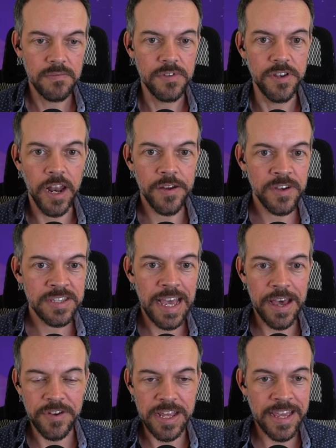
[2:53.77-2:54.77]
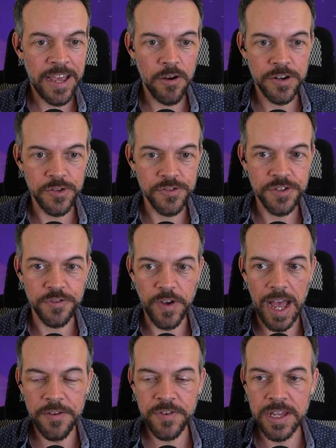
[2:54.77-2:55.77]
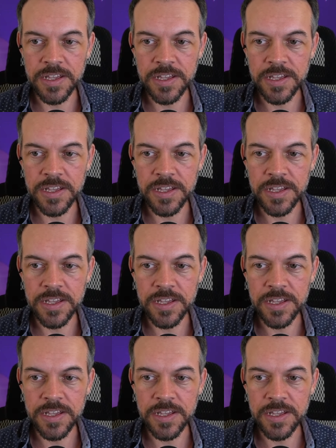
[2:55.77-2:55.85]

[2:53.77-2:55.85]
None of us have any characters surviving,